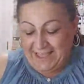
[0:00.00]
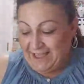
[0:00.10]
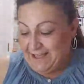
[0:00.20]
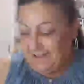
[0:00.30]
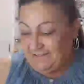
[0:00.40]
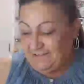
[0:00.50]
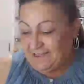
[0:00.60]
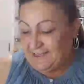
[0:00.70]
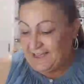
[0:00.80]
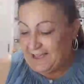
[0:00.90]
Oh, I
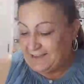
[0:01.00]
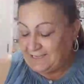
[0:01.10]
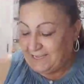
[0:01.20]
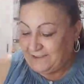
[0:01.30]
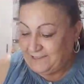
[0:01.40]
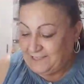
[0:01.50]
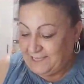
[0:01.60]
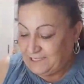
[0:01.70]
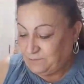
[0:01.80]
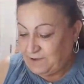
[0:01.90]
got
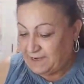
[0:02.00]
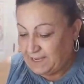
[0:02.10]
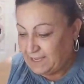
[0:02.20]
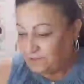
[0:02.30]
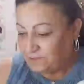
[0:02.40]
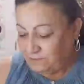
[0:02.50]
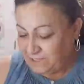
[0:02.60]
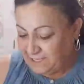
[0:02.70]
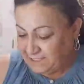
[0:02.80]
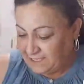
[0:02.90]
this one. I got two
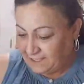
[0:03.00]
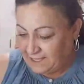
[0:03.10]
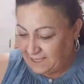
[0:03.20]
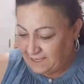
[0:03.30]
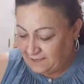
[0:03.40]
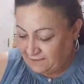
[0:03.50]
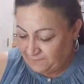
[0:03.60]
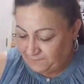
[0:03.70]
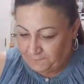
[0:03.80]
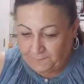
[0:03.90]
of these, I think.
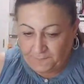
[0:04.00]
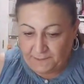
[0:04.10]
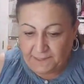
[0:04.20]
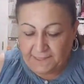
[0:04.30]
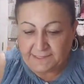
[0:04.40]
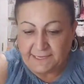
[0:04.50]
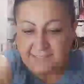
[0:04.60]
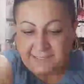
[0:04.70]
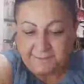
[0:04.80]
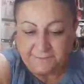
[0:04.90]
Yes, I
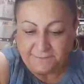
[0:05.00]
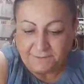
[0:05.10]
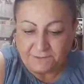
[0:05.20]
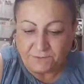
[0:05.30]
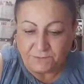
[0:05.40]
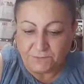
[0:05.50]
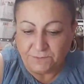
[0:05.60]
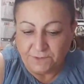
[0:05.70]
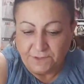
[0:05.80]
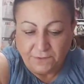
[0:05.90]
did.
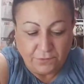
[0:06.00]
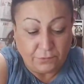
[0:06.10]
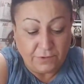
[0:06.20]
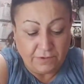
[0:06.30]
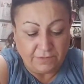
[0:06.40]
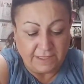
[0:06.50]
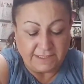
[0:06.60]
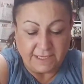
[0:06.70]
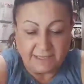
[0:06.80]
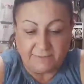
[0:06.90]
Three of
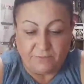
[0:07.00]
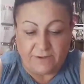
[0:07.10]
these I got.